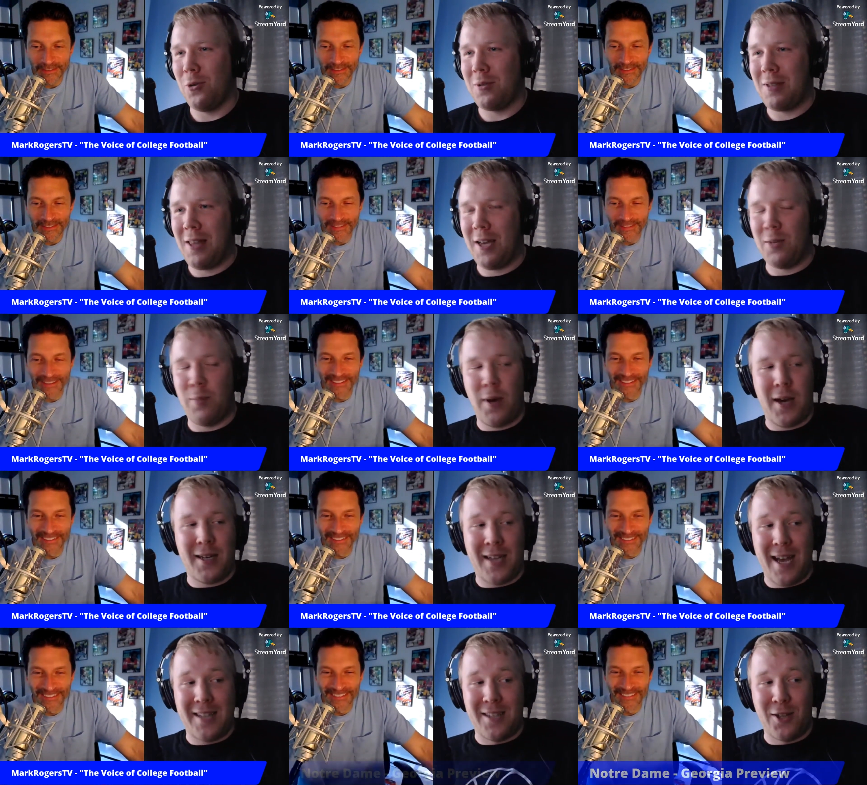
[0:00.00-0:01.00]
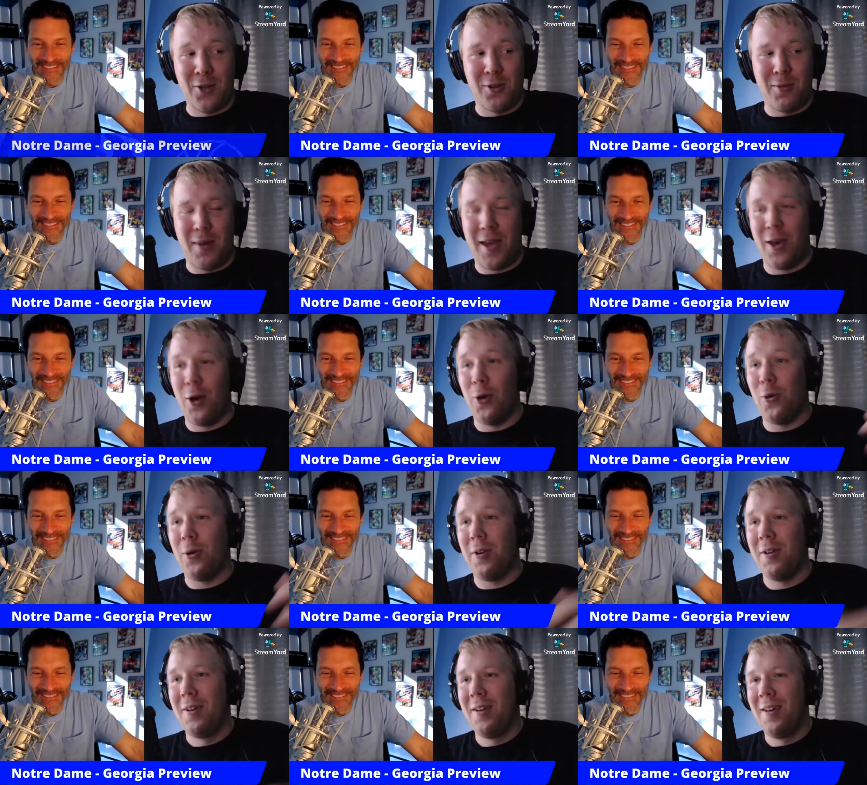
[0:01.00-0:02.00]
Speaker 1: / podcast, including my
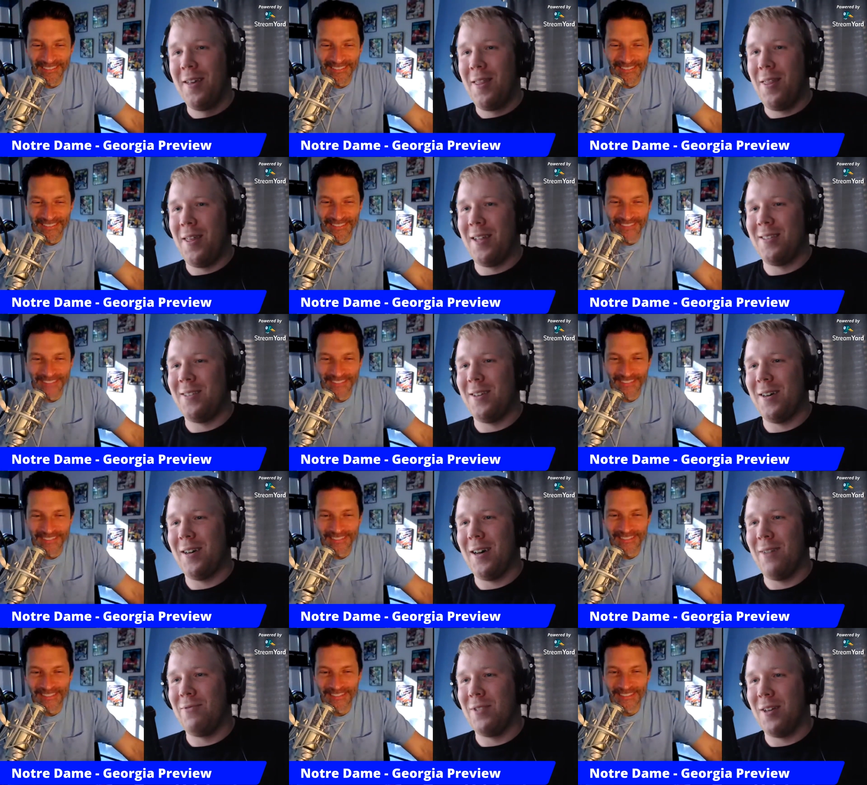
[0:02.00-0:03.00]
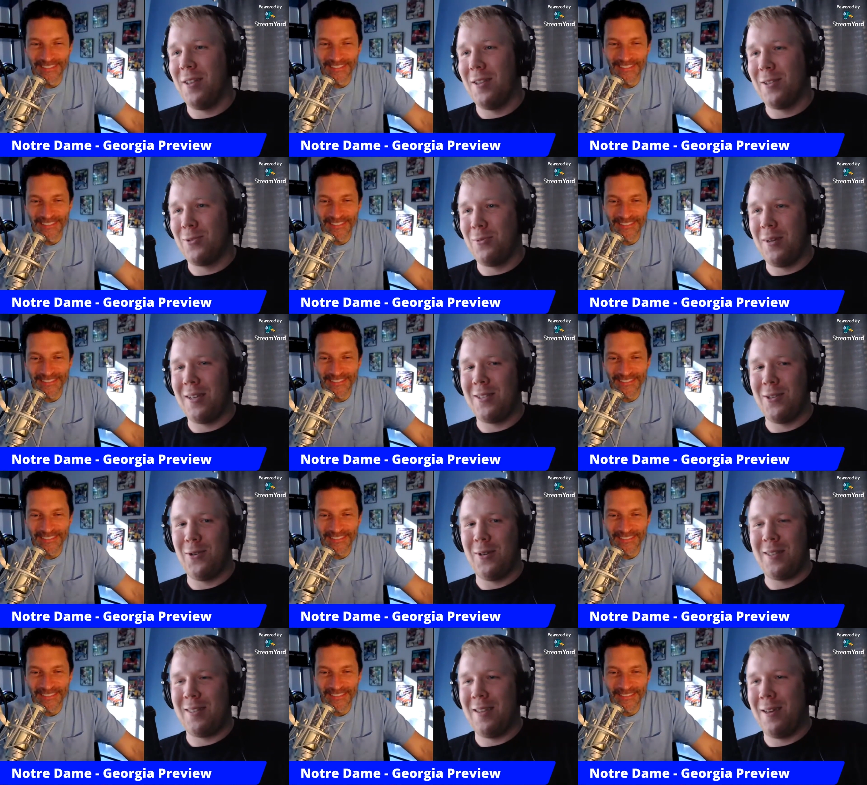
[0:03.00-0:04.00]
own, that I've done this week. So
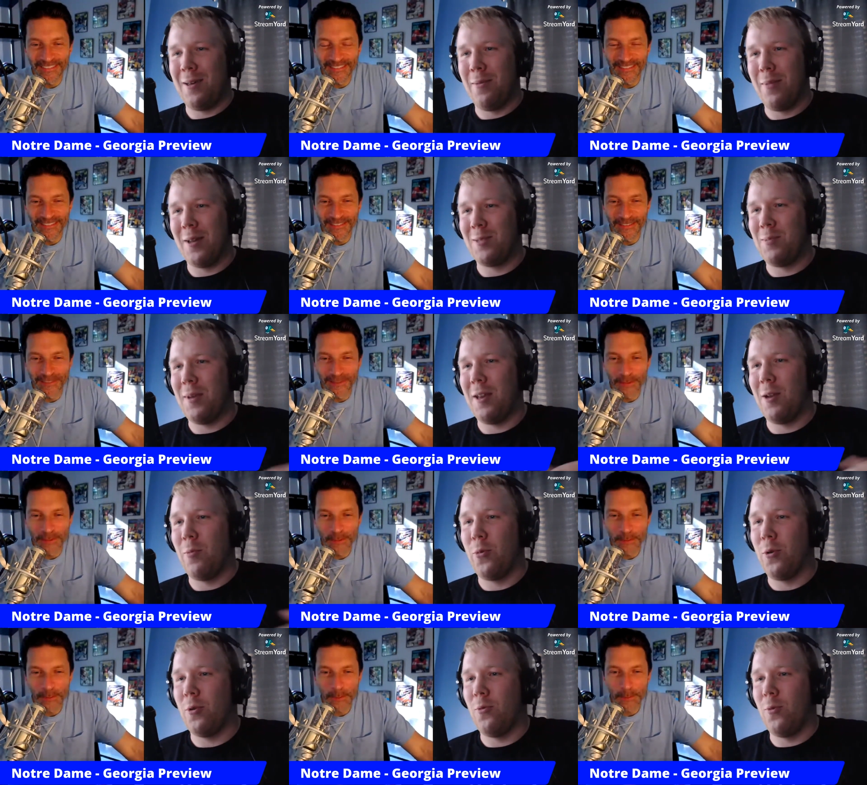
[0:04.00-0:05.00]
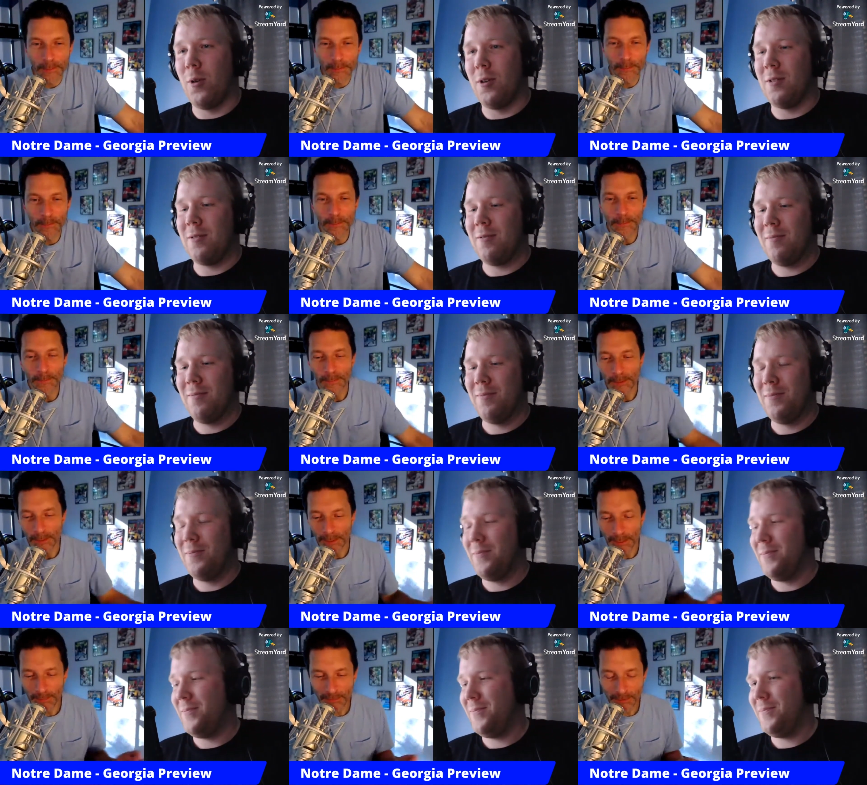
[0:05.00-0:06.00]
it must be an important one.
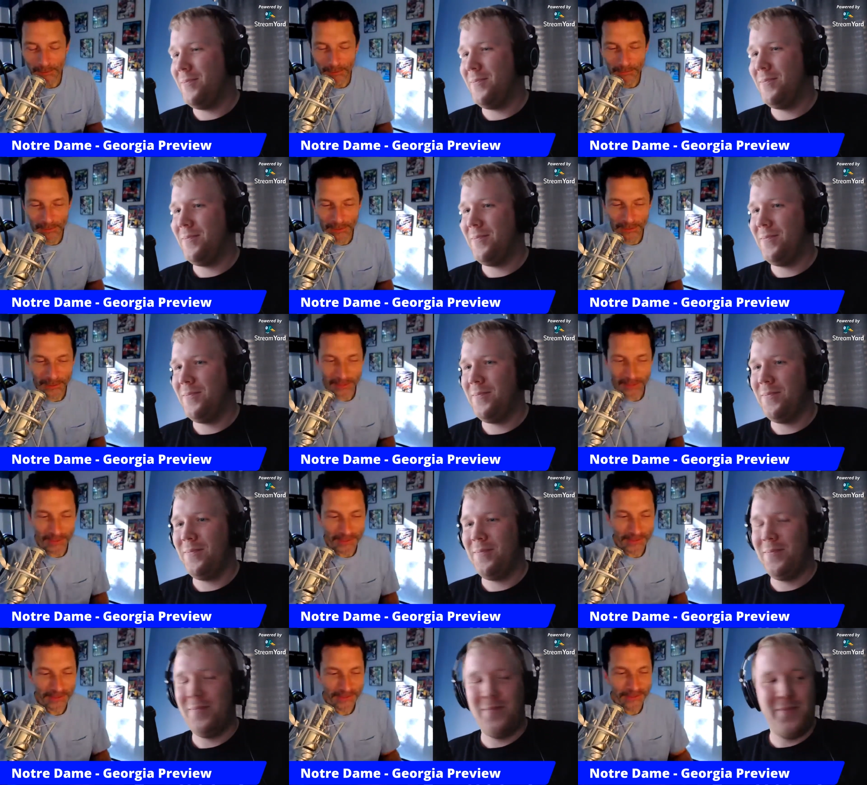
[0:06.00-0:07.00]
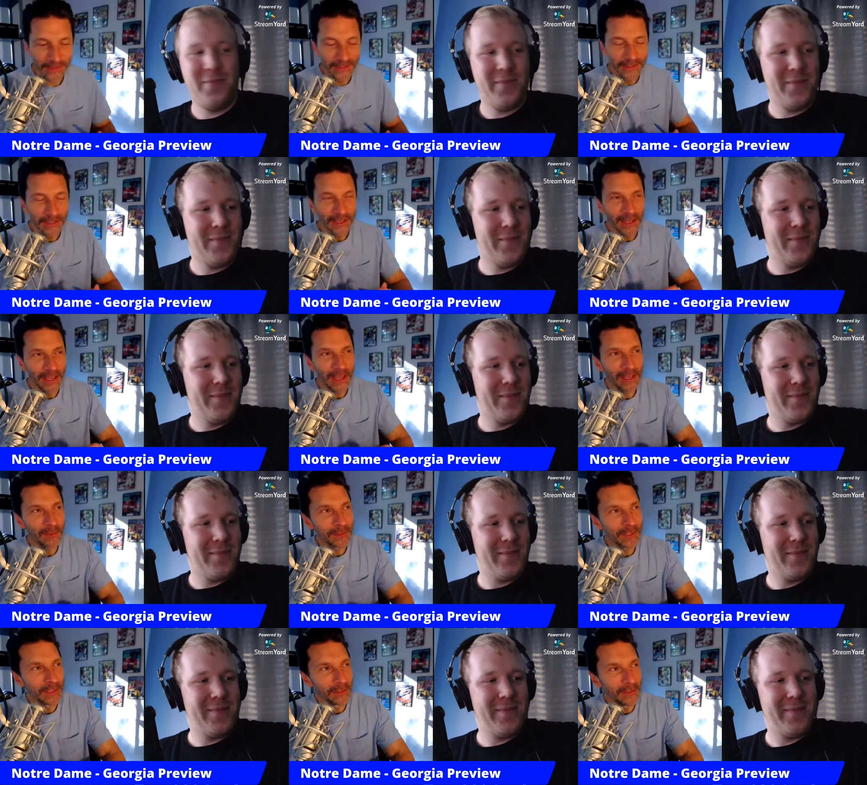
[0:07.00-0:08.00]
Speaker 2: Absolutely, it is.
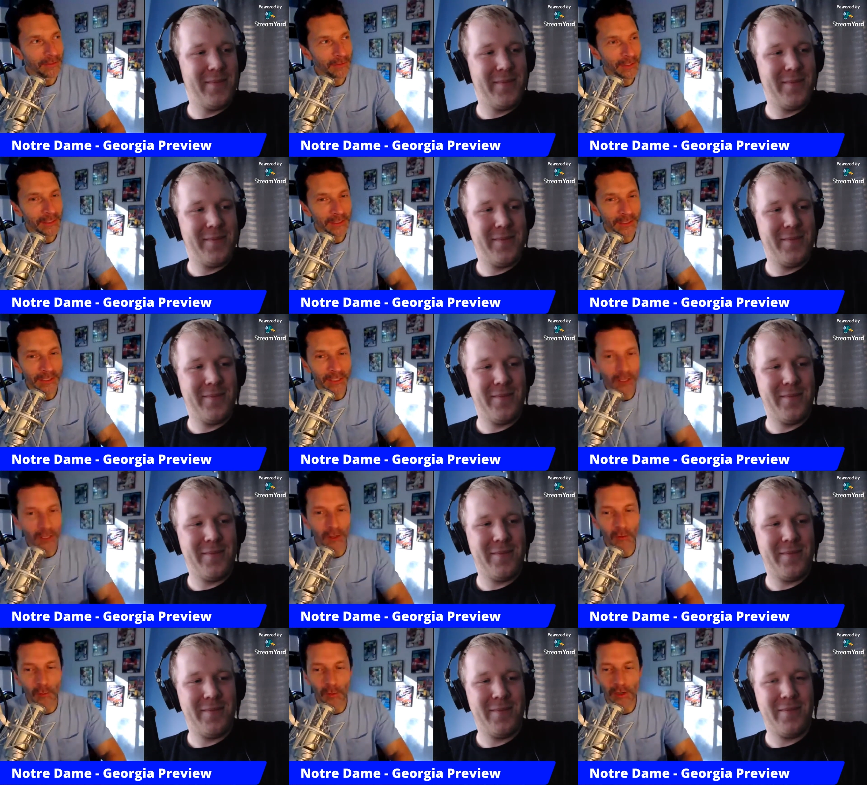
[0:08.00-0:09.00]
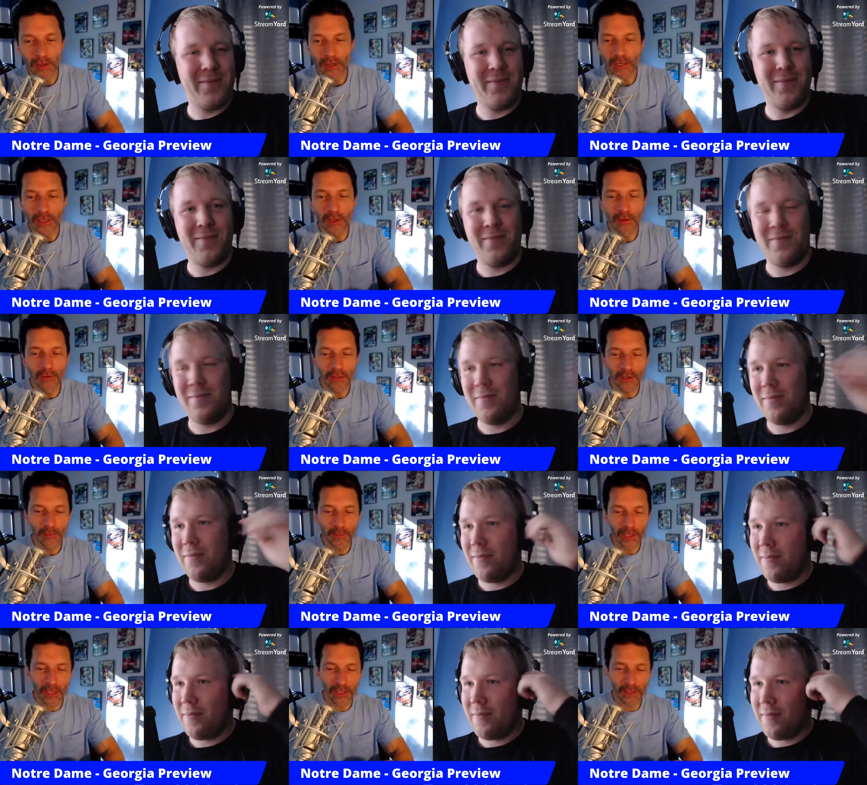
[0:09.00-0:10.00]
Absolutely. So we're going to go there,
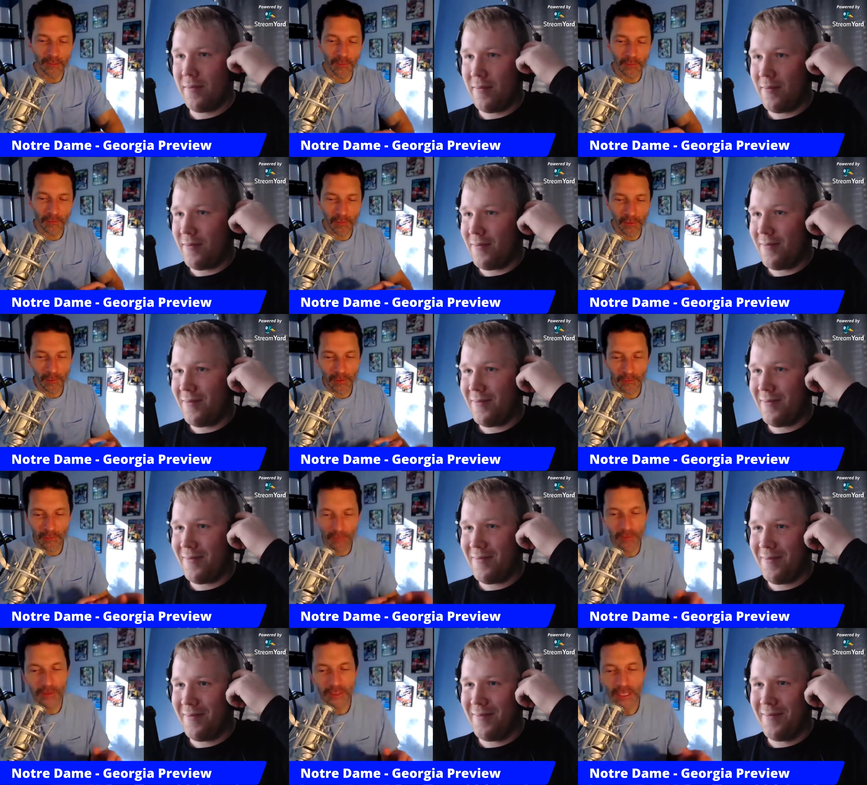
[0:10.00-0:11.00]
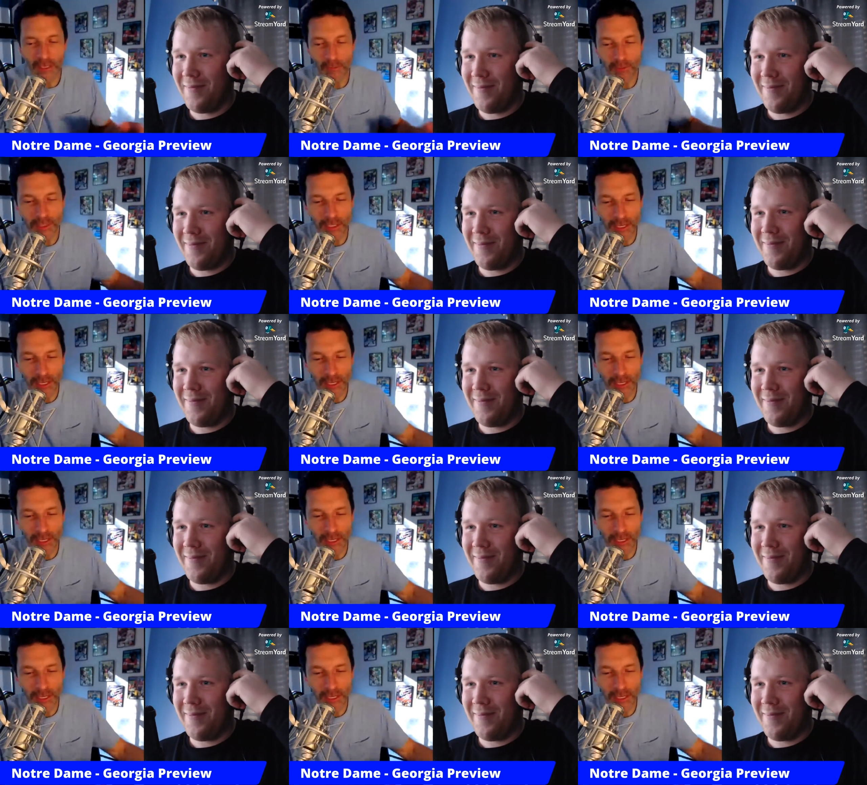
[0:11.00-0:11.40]
Ben, before we focus on what's going to